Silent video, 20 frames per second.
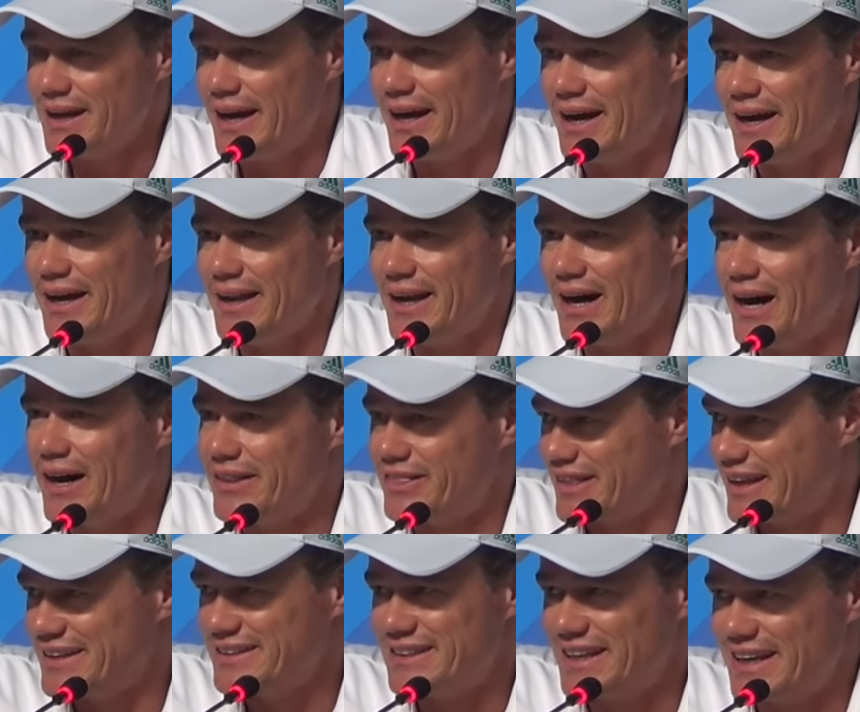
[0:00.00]
And
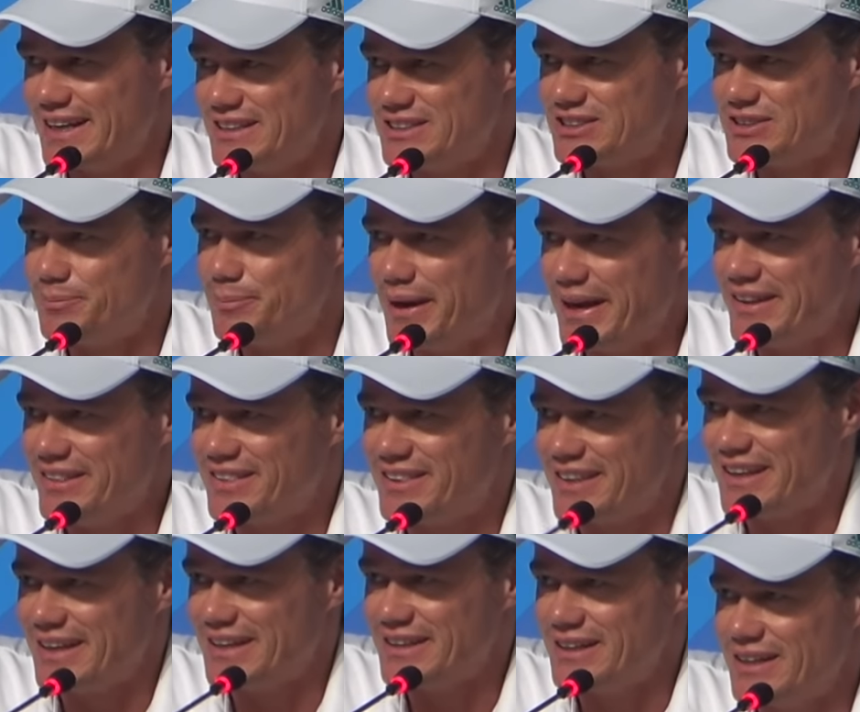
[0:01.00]
I think that is the main
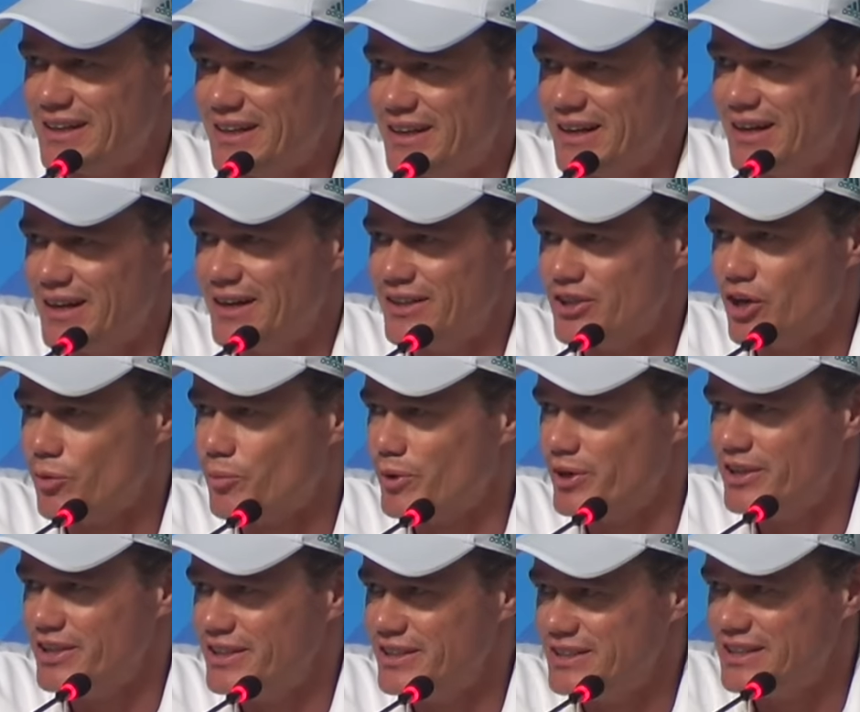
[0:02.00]
thing.
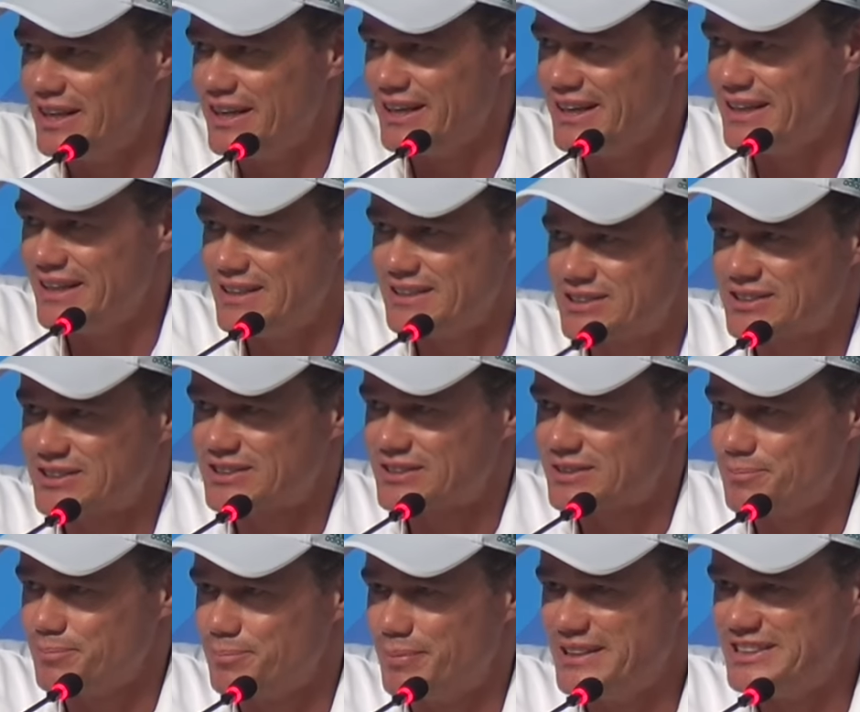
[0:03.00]
Nobody
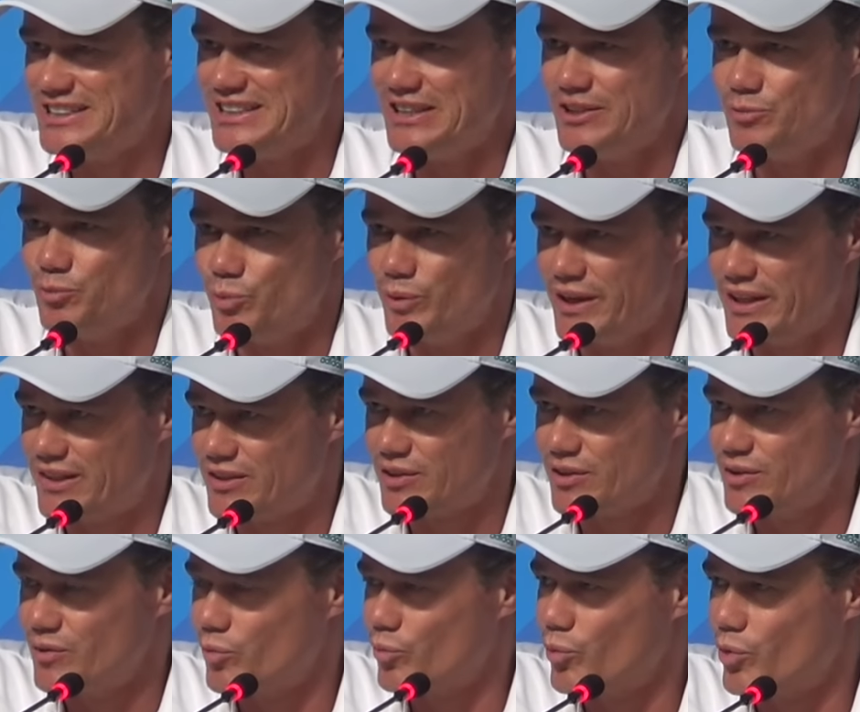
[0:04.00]
is busy with
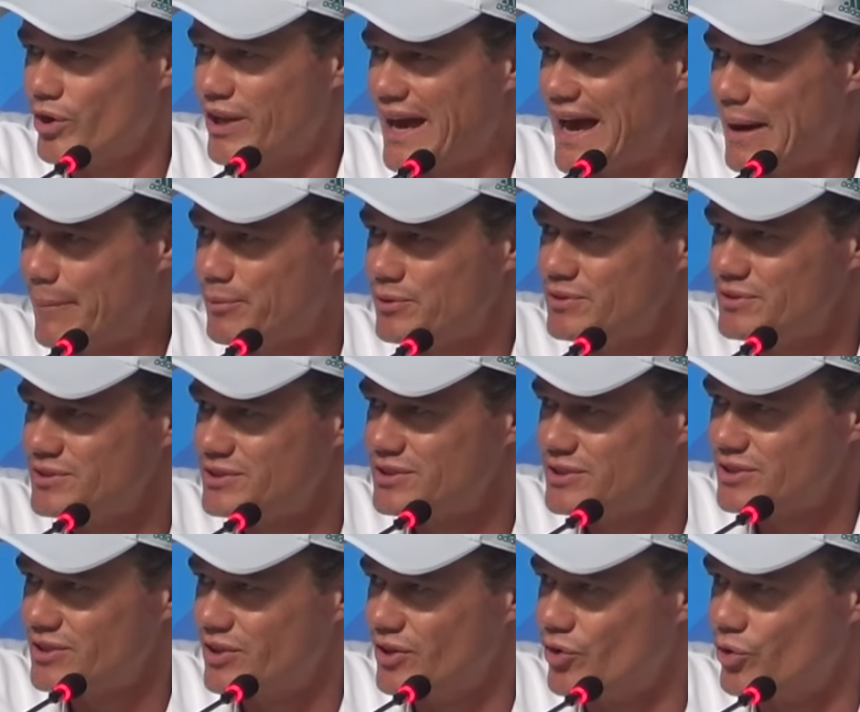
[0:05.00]
what happened
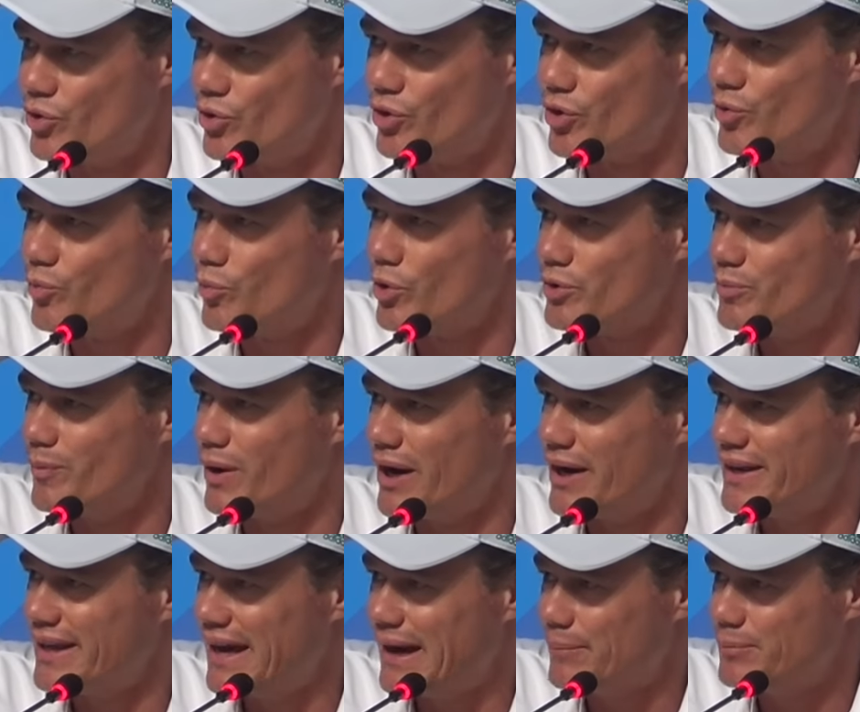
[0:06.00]
or what
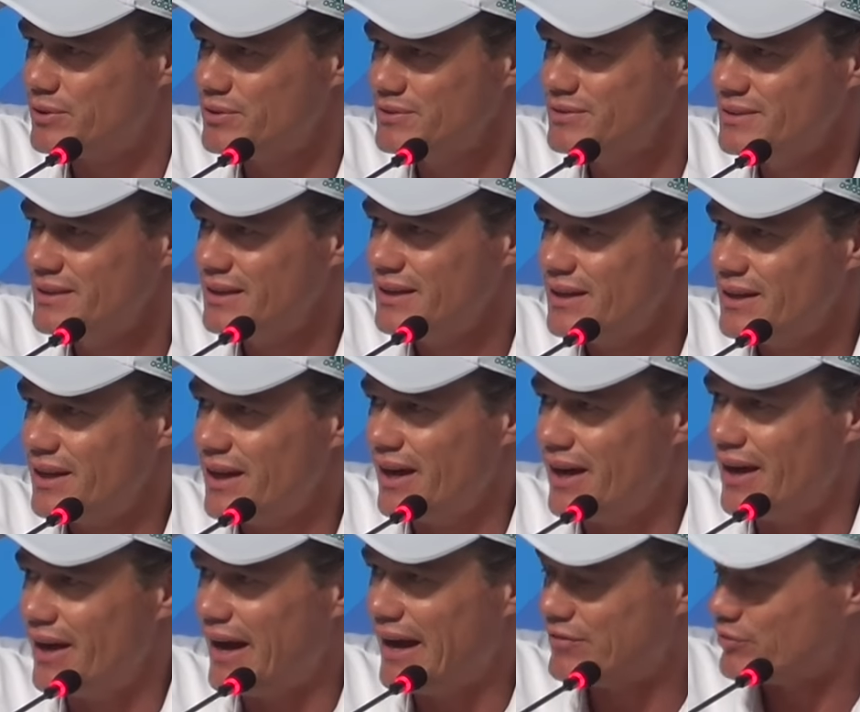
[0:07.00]
might happen.
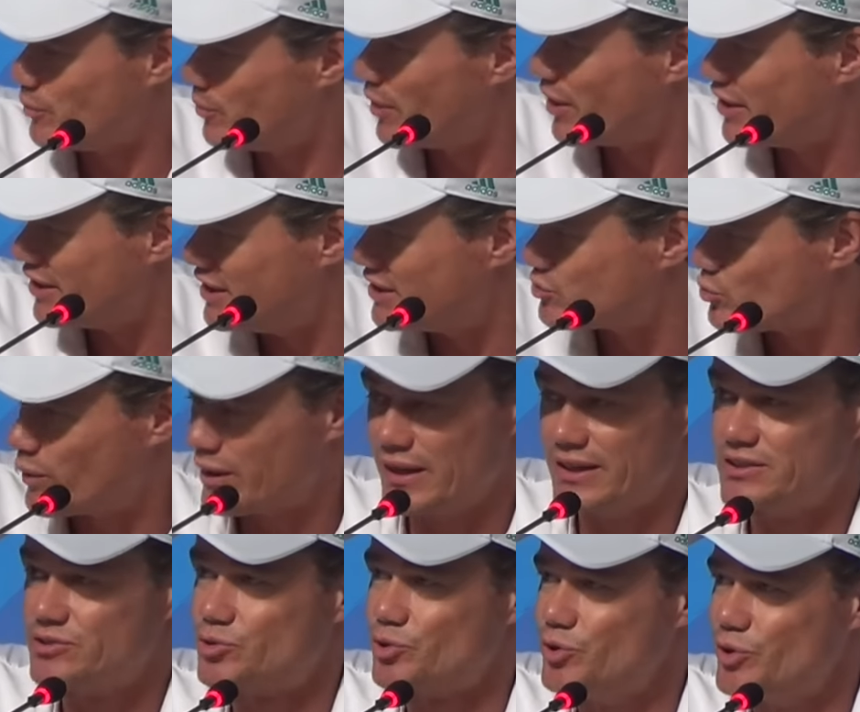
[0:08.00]
Everybody is well
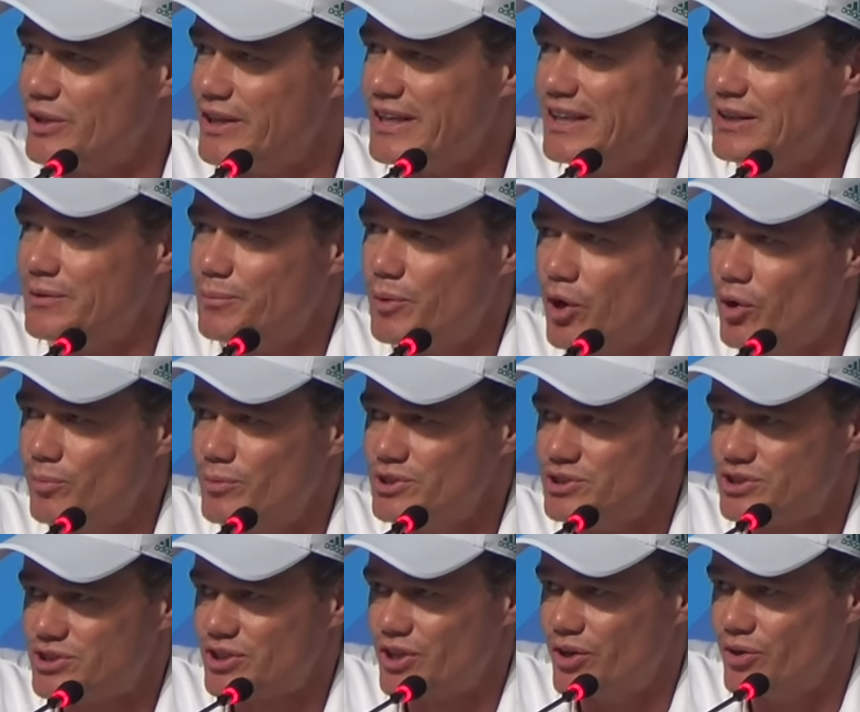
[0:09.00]
and truly in the
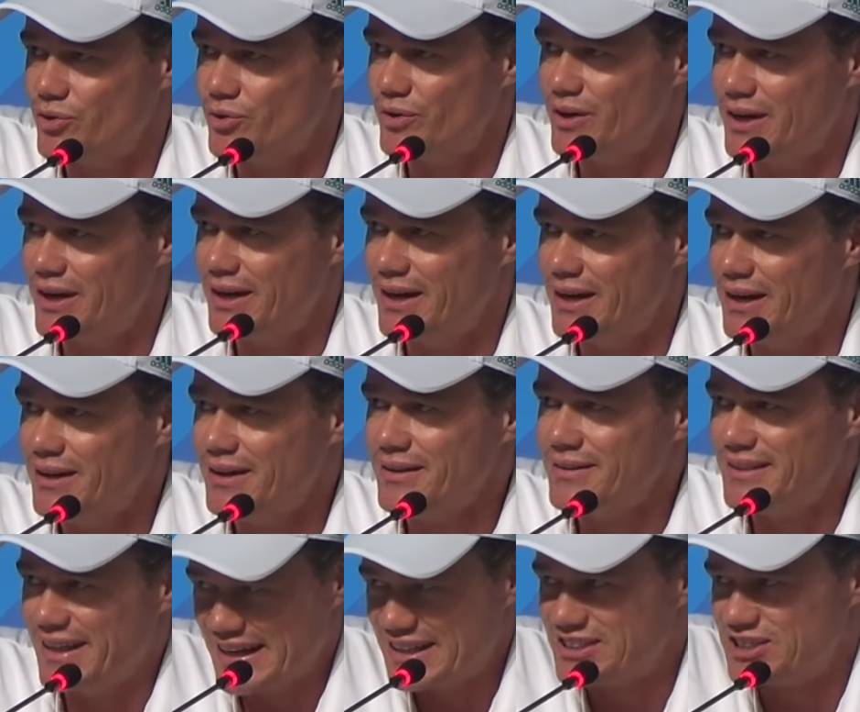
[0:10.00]
moment. So
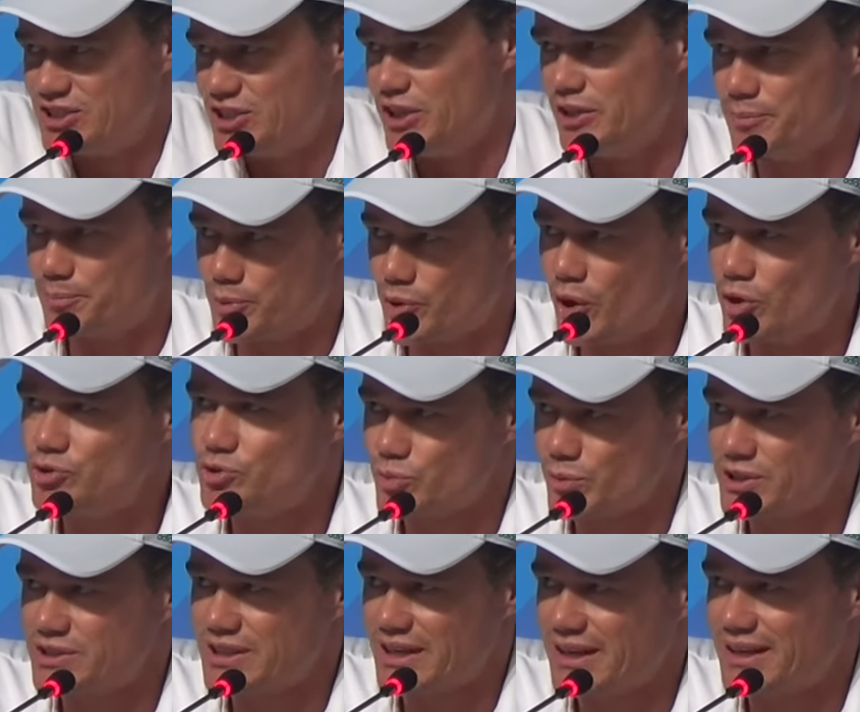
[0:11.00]
that is the approach
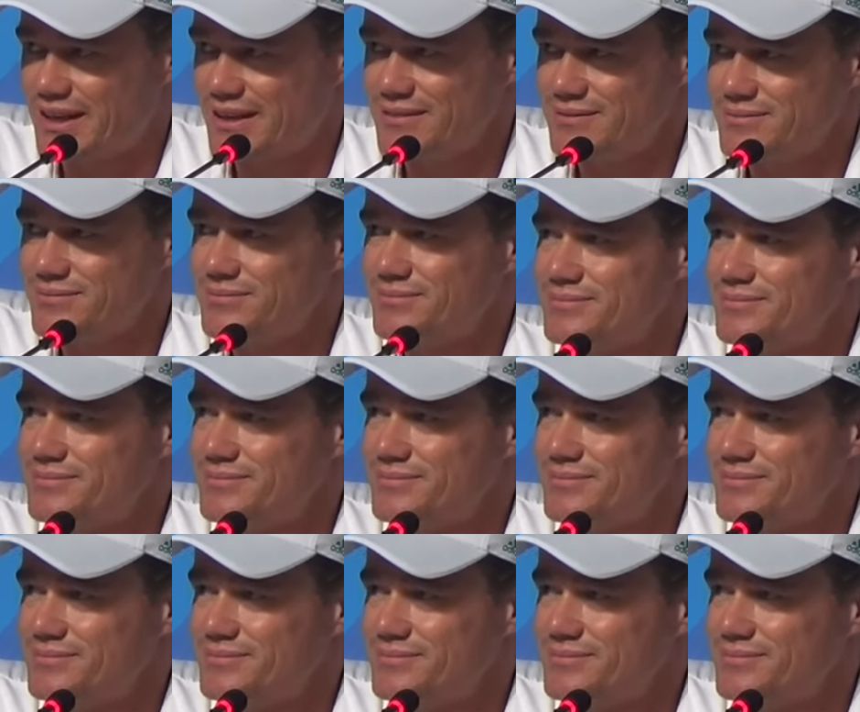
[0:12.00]
we're taking.